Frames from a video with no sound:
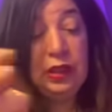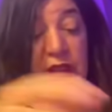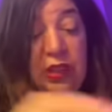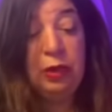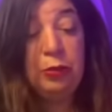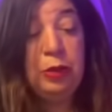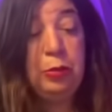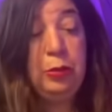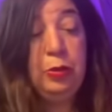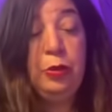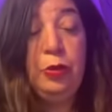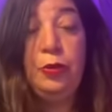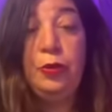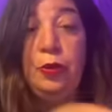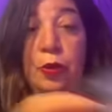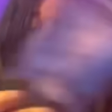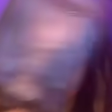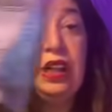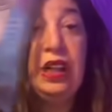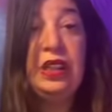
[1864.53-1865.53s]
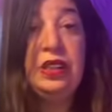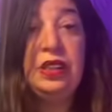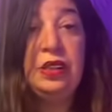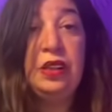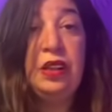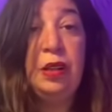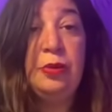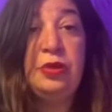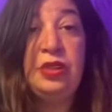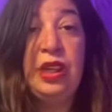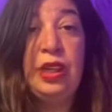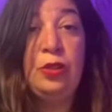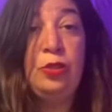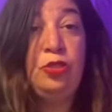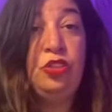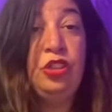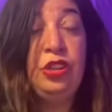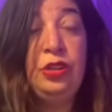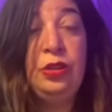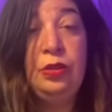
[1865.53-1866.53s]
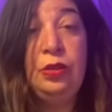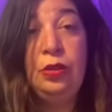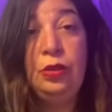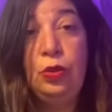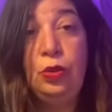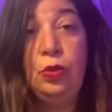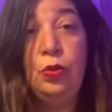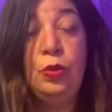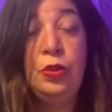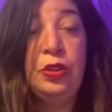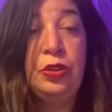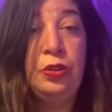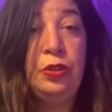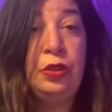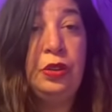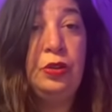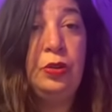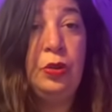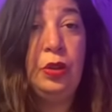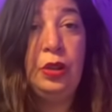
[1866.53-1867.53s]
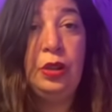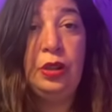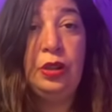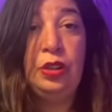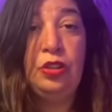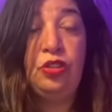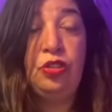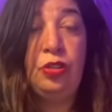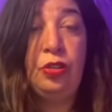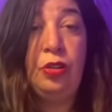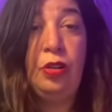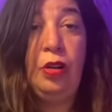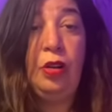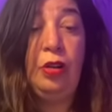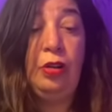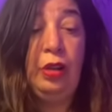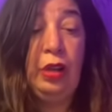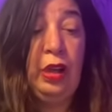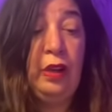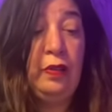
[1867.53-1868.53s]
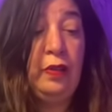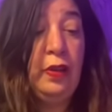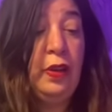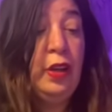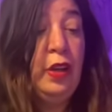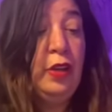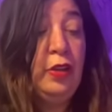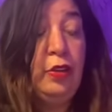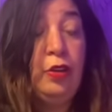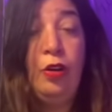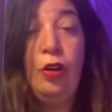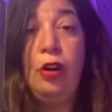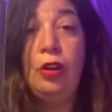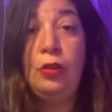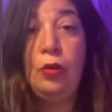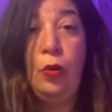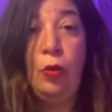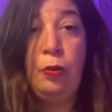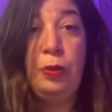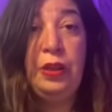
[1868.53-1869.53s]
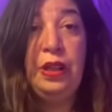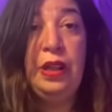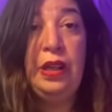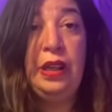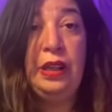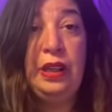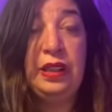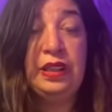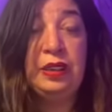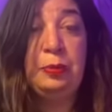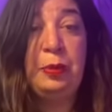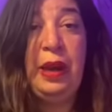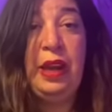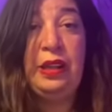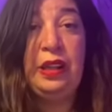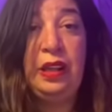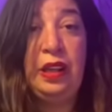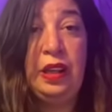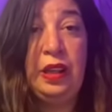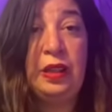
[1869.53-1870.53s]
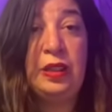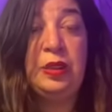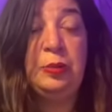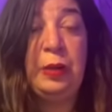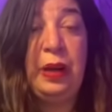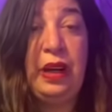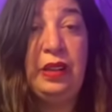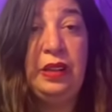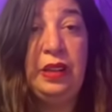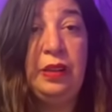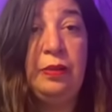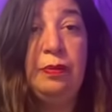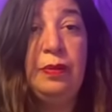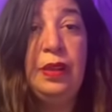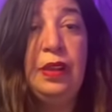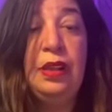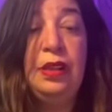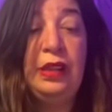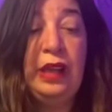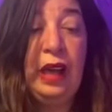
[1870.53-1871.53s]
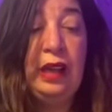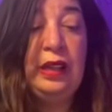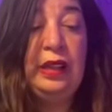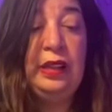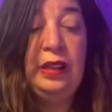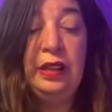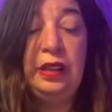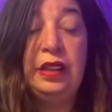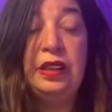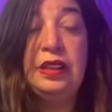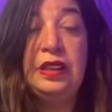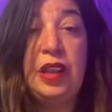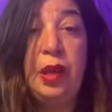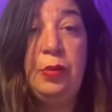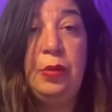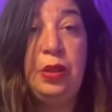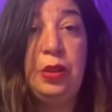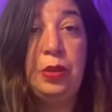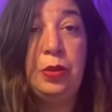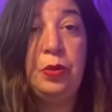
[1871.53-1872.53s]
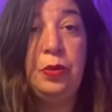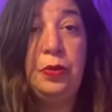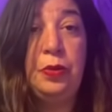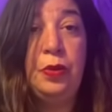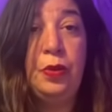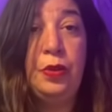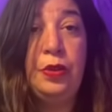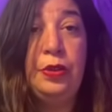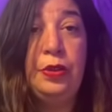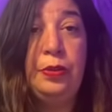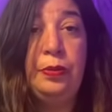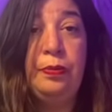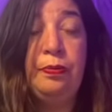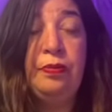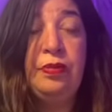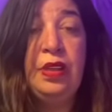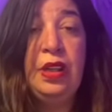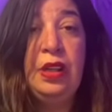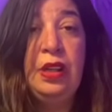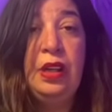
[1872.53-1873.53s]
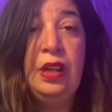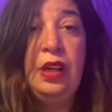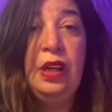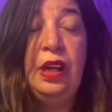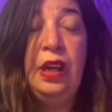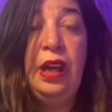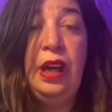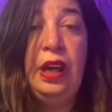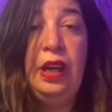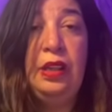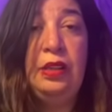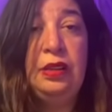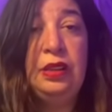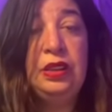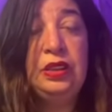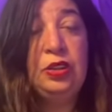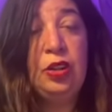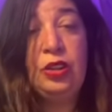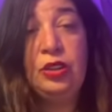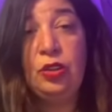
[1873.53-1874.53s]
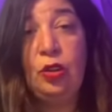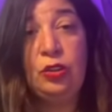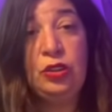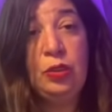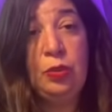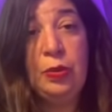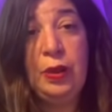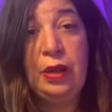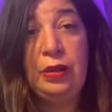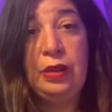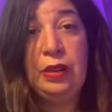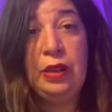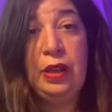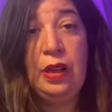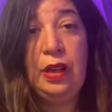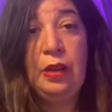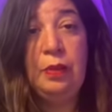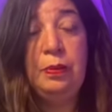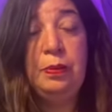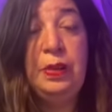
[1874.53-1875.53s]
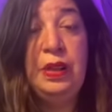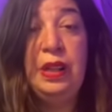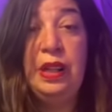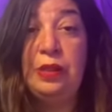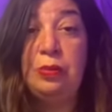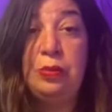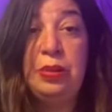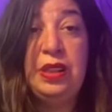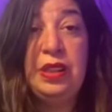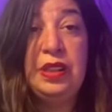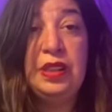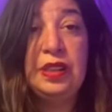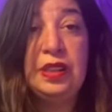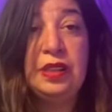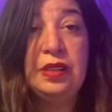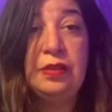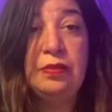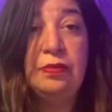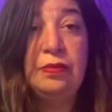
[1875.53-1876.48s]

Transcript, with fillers: going to be beautiful. With the Ace of Cups energy, you returning to unconditional love. Your heart opening and expanding and expanding. That healing is coming through for you. And this talks also about uh, being at peace.